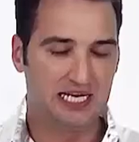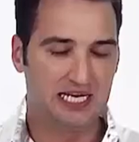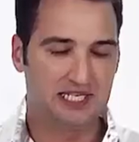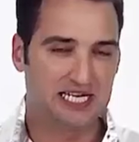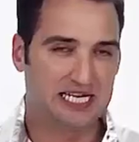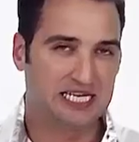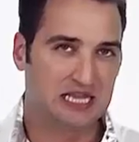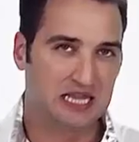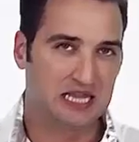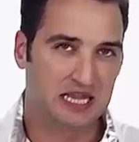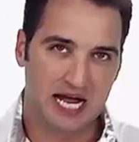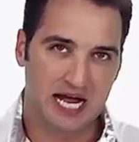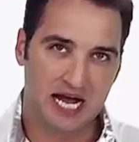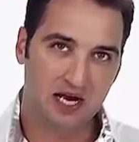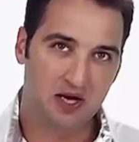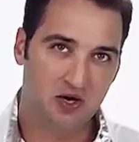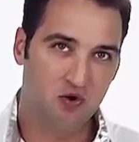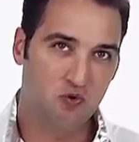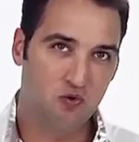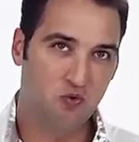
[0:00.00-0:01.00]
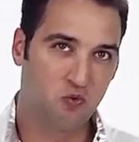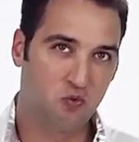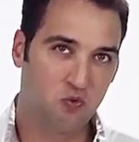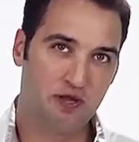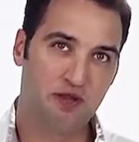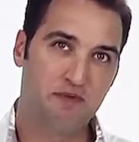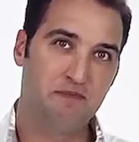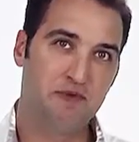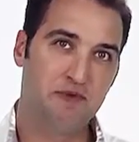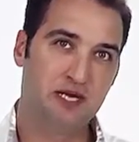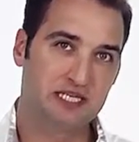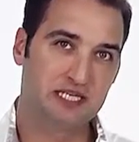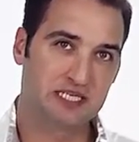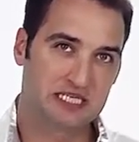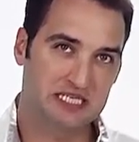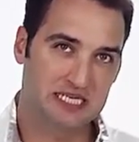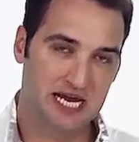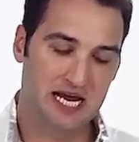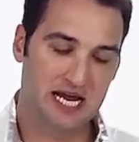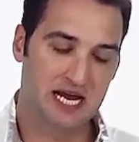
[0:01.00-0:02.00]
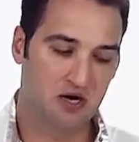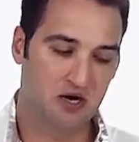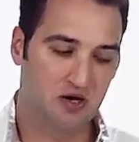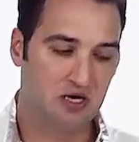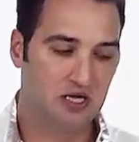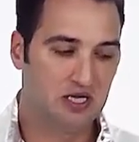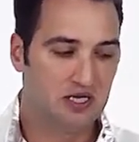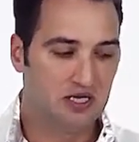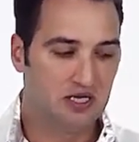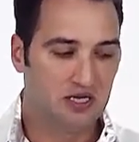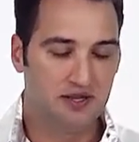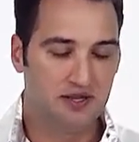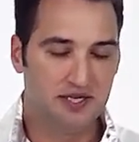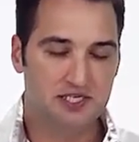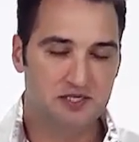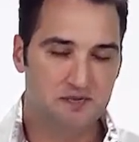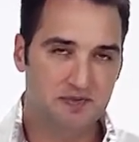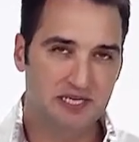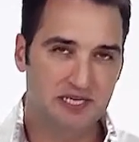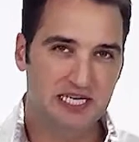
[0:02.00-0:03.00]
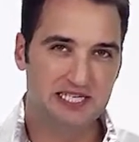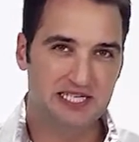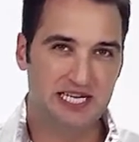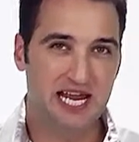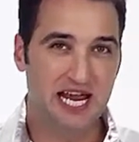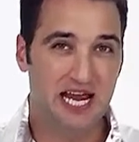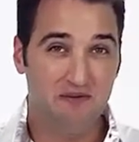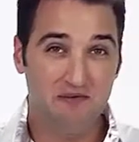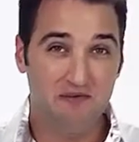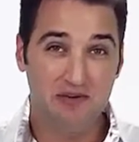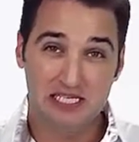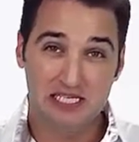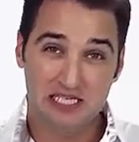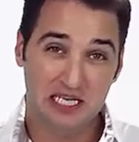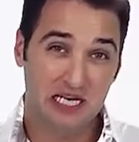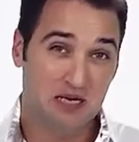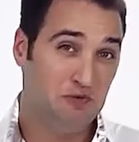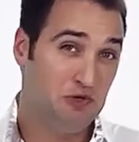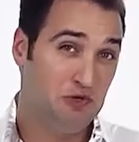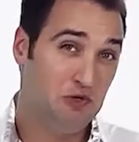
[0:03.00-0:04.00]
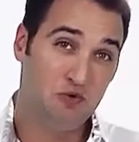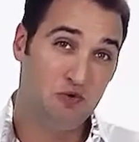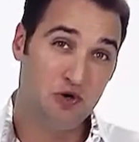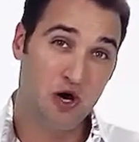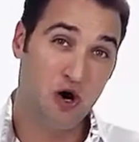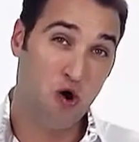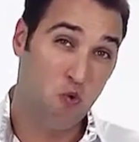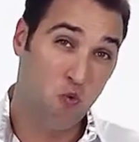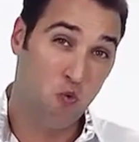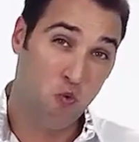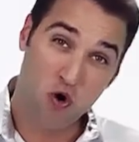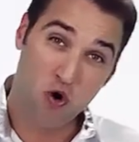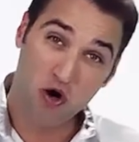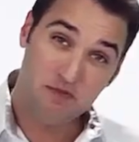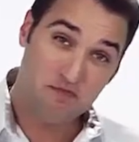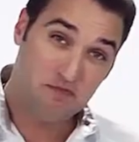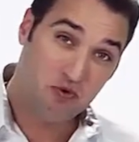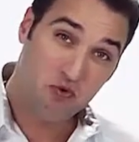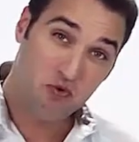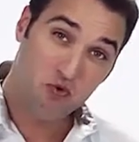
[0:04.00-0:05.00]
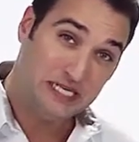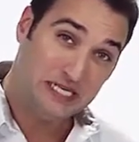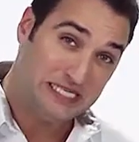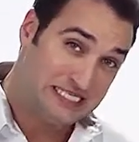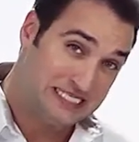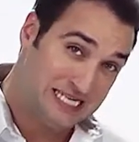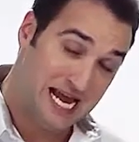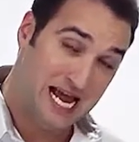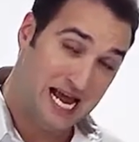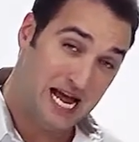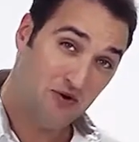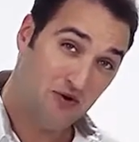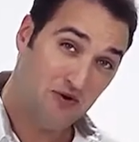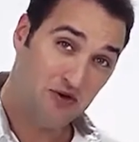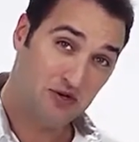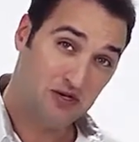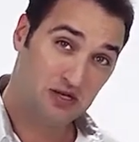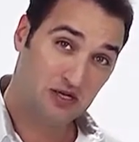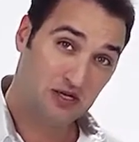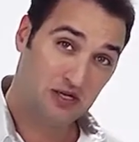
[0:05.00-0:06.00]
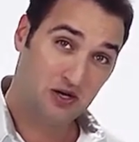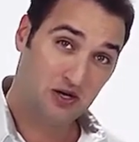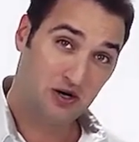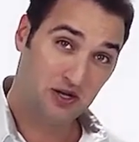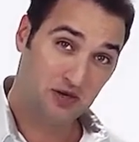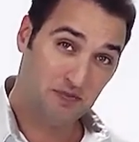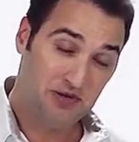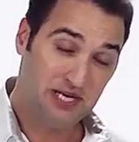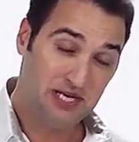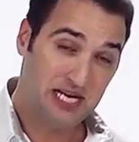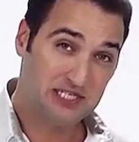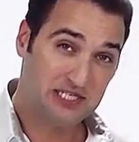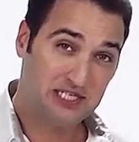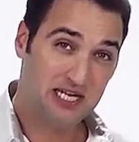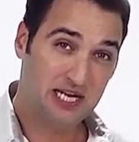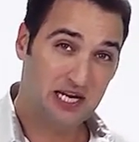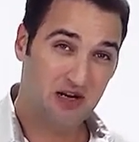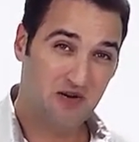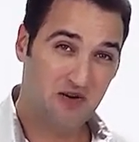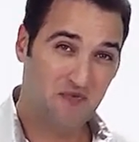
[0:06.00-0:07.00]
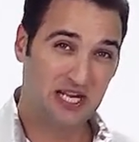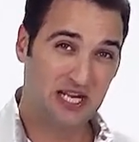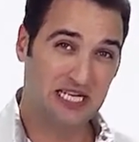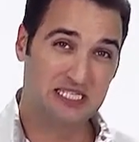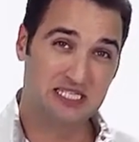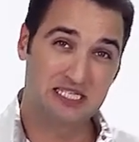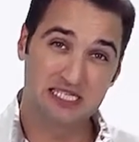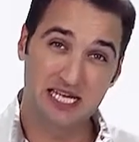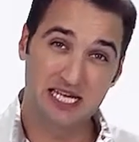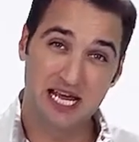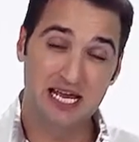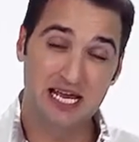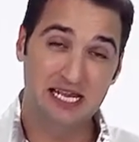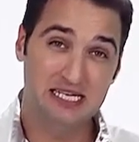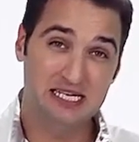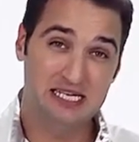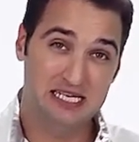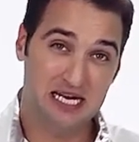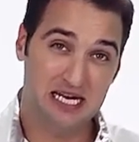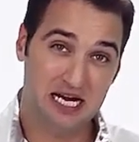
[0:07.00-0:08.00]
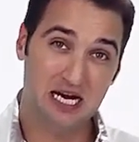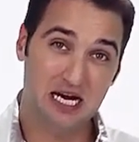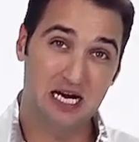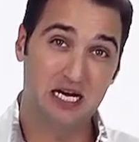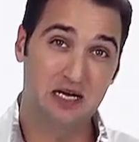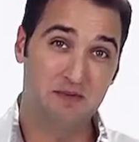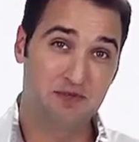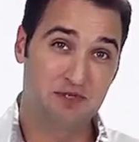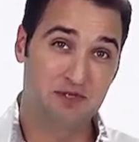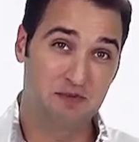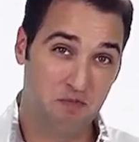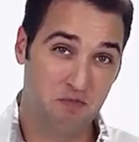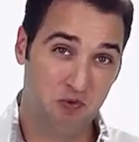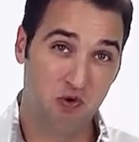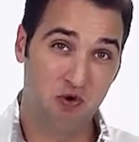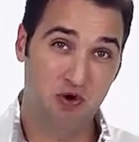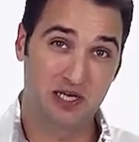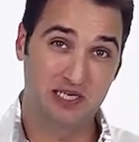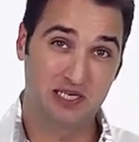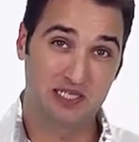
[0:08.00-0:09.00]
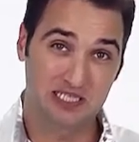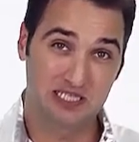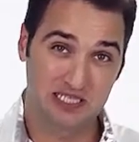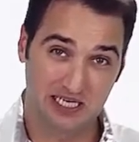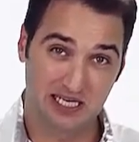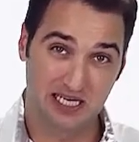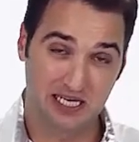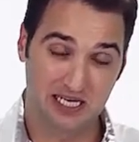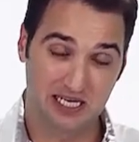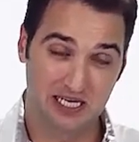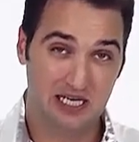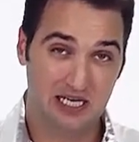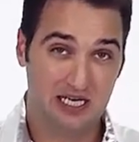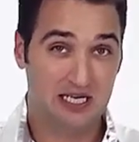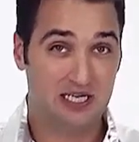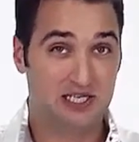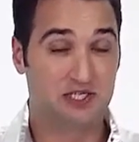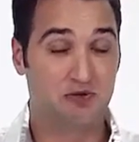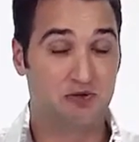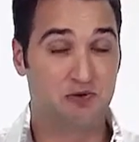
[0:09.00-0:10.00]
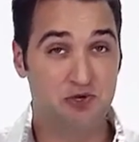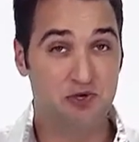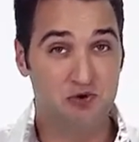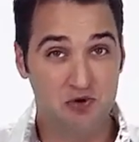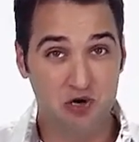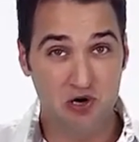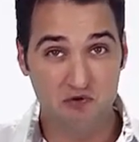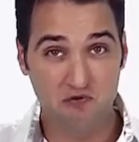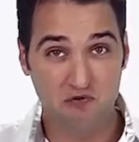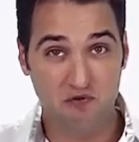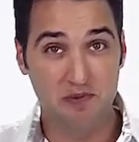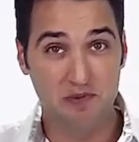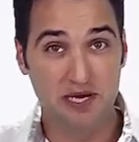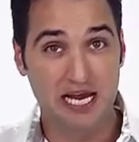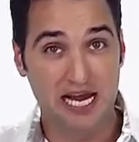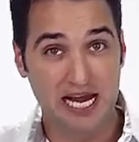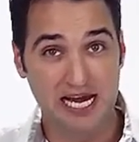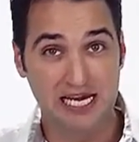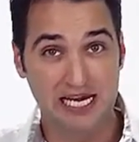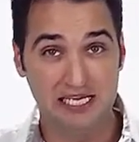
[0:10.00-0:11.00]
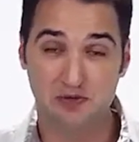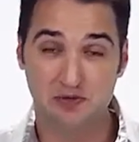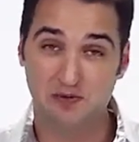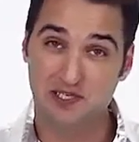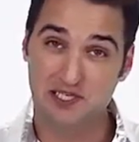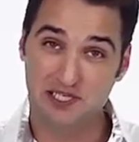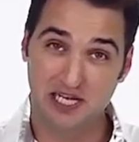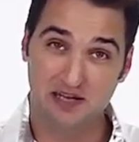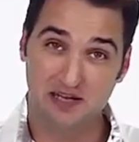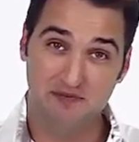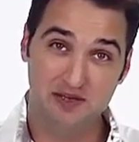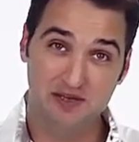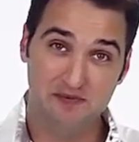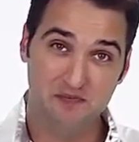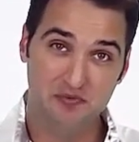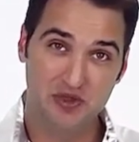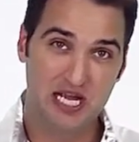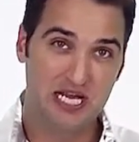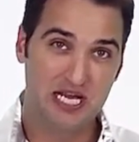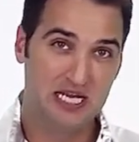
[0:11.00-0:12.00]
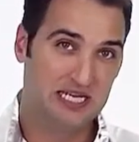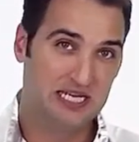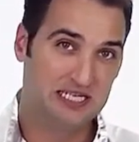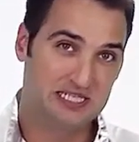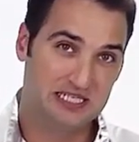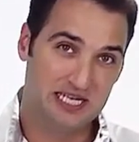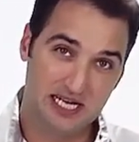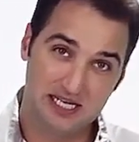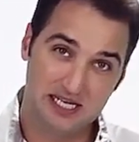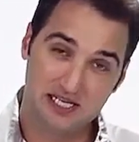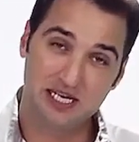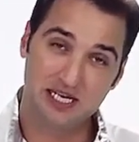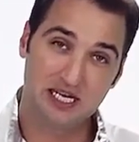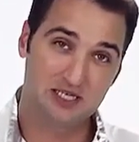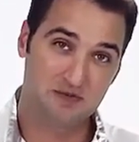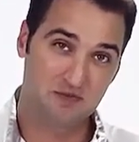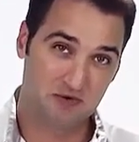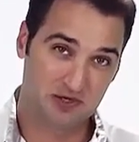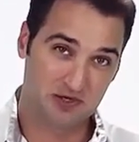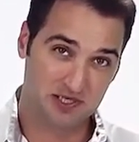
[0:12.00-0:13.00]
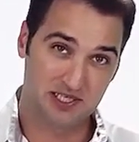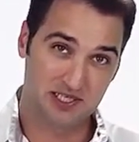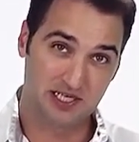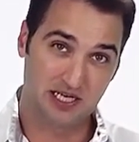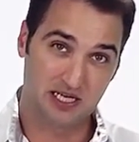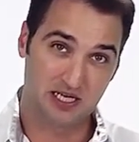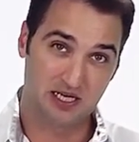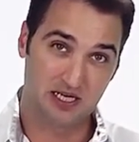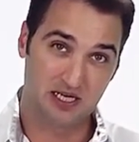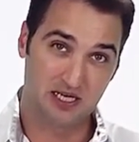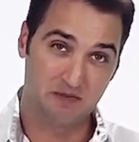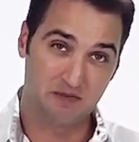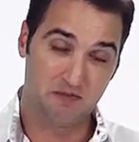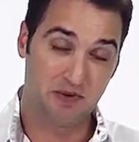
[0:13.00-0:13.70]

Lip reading: It's a logarithmic scale. This means that every time you go 1 point down on the pH scale, it's 10 times more acidic. So when you go from an 8 to a 7, it's 10 times more acidic.